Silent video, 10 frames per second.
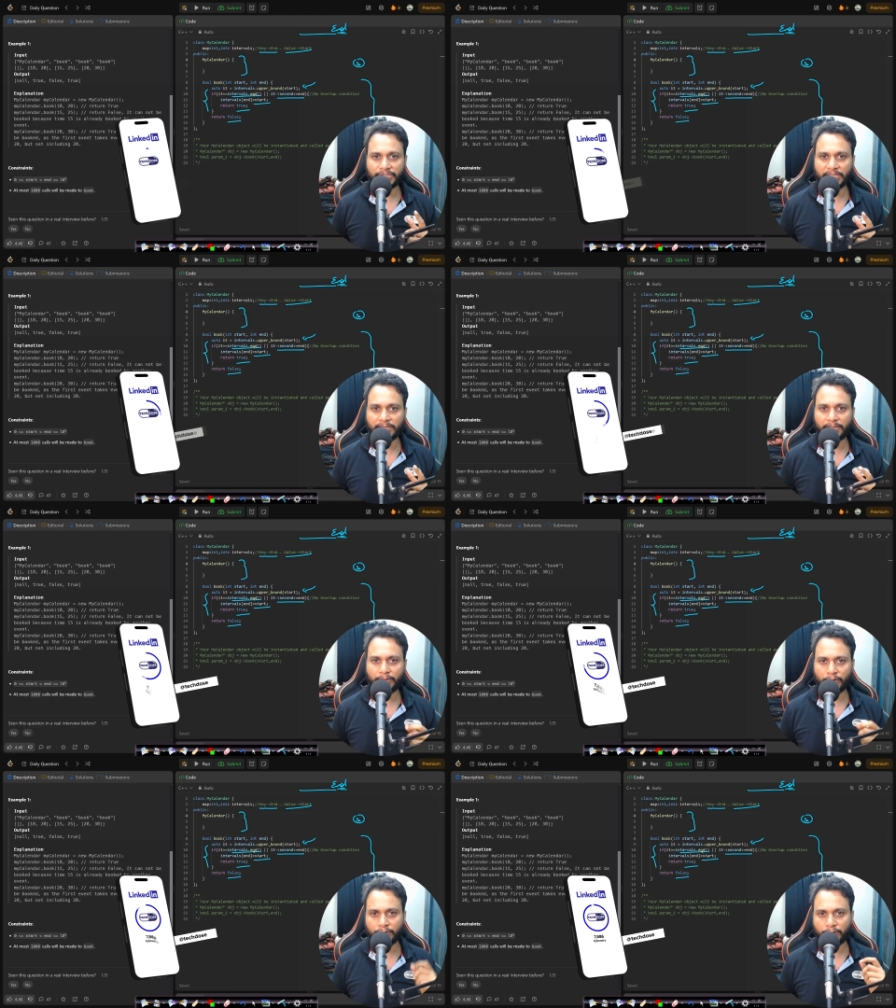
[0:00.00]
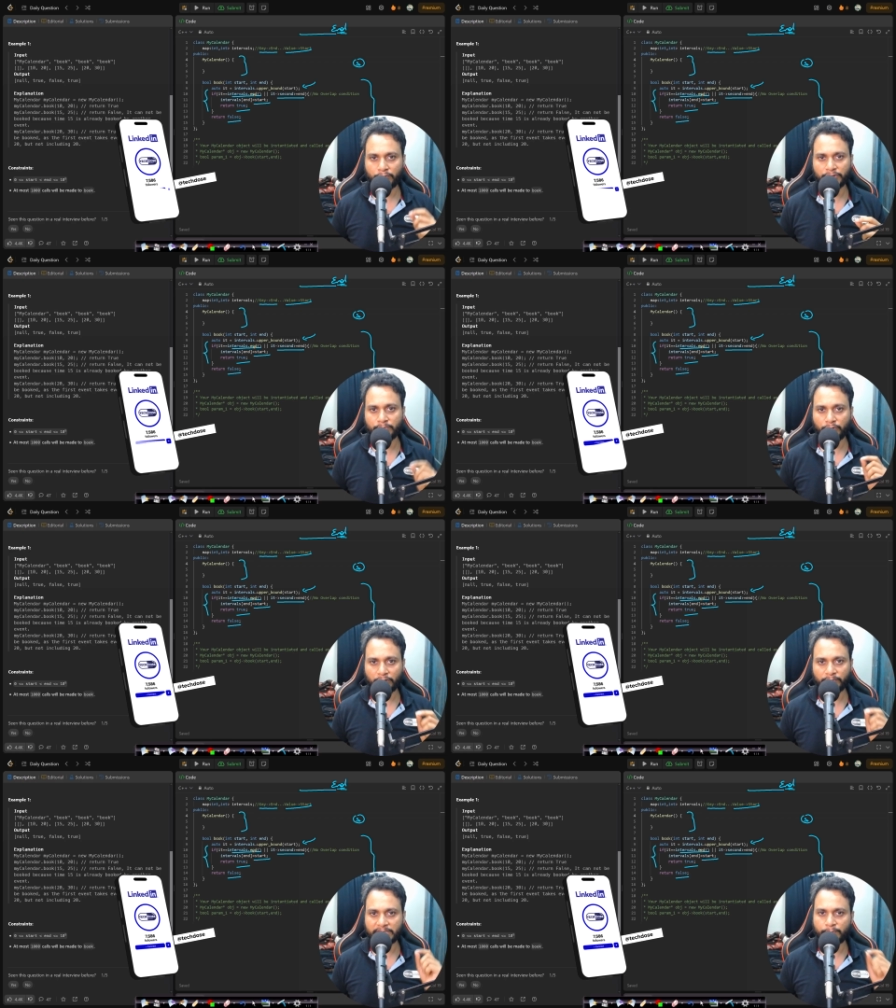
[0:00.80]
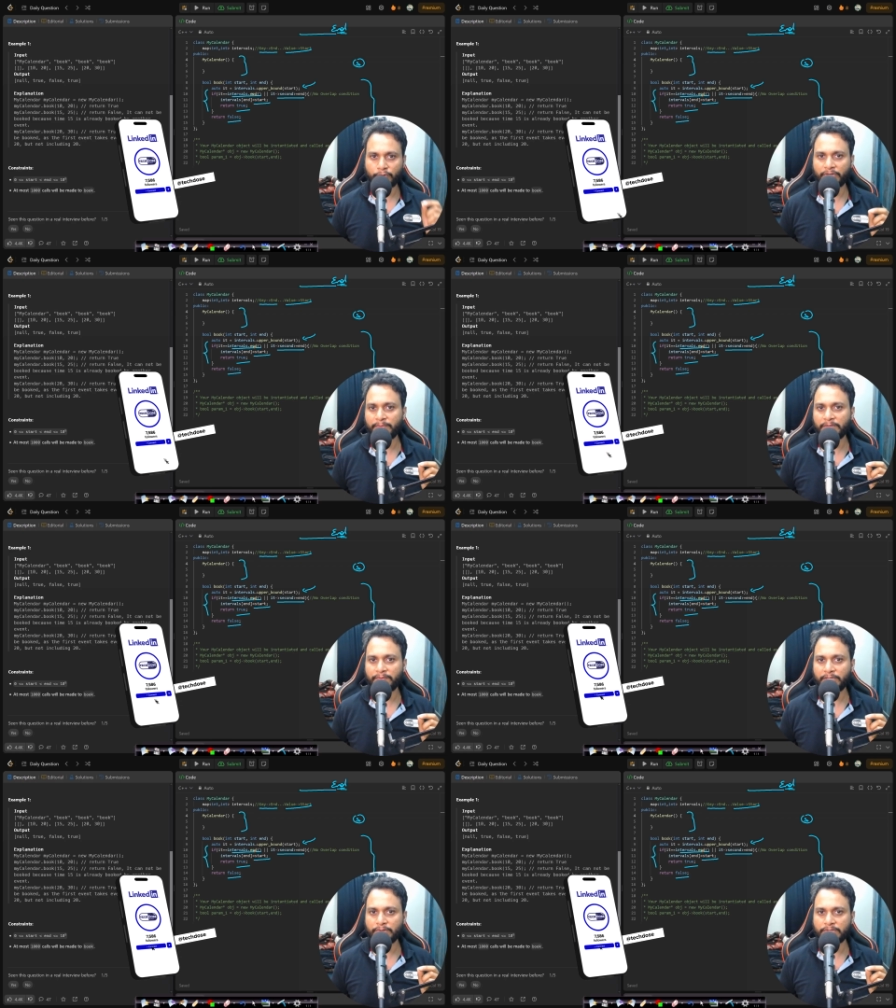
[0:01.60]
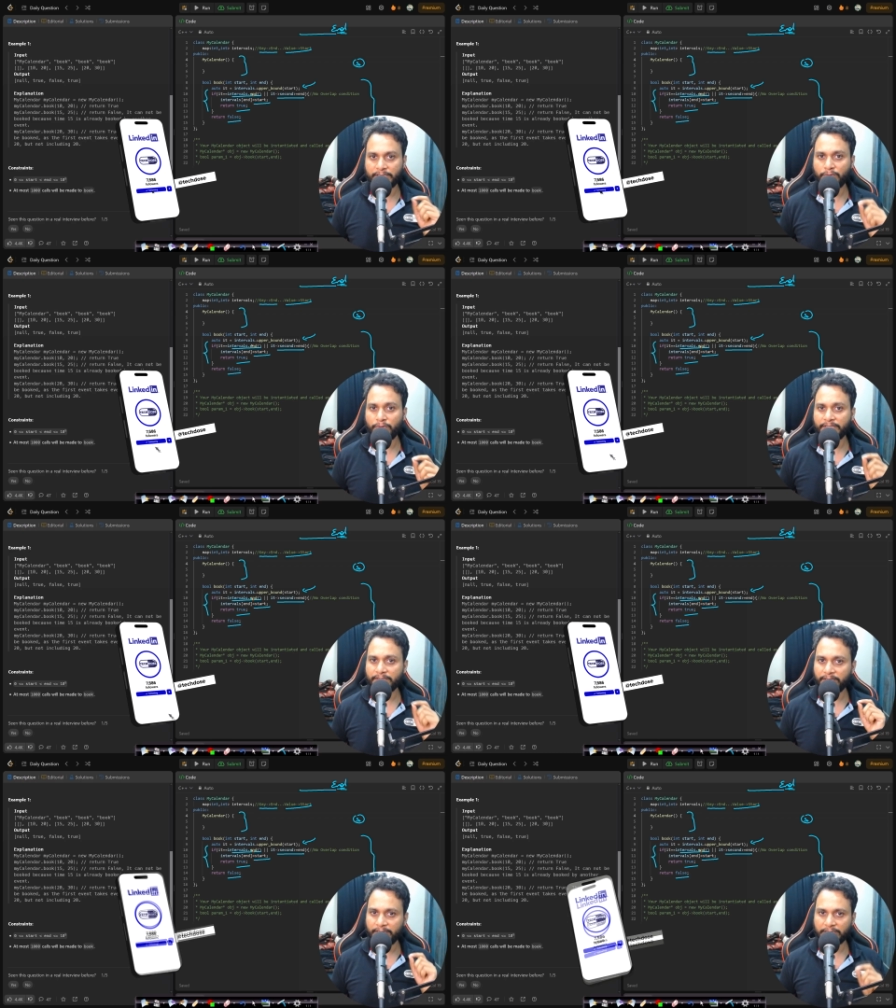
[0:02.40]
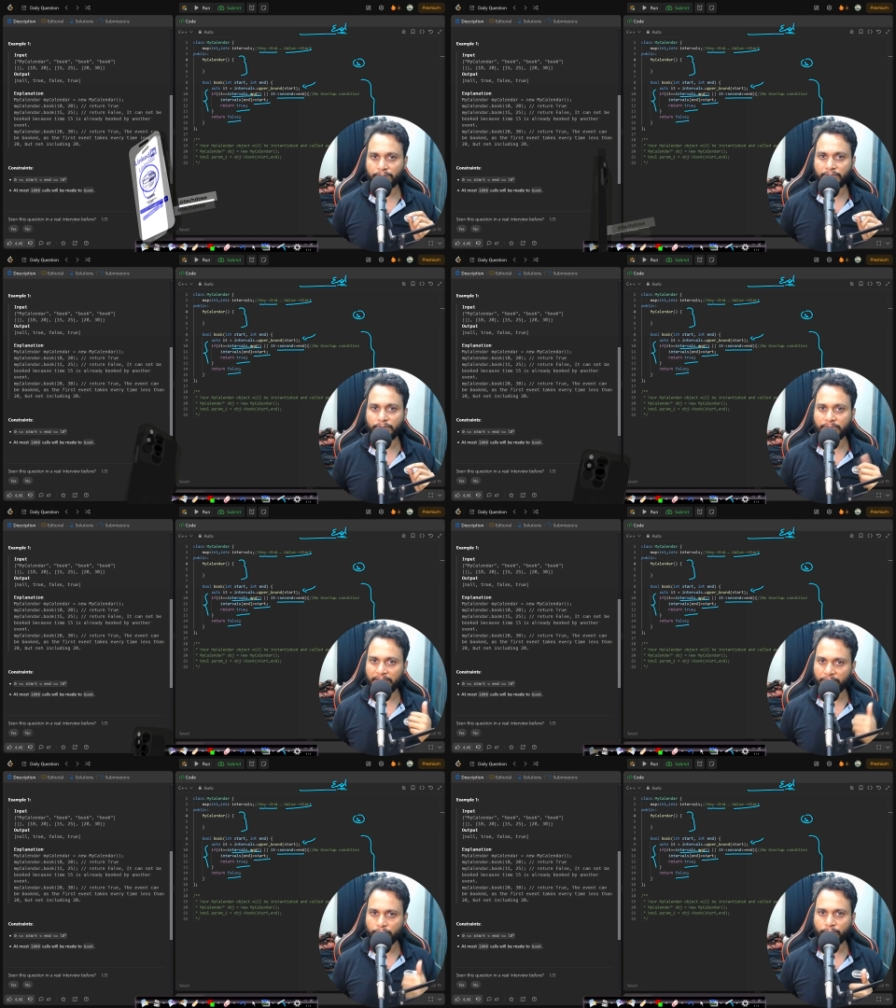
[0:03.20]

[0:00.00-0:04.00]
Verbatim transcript: channel in order to watch more of these programming videos. See you guys in the next video. Thank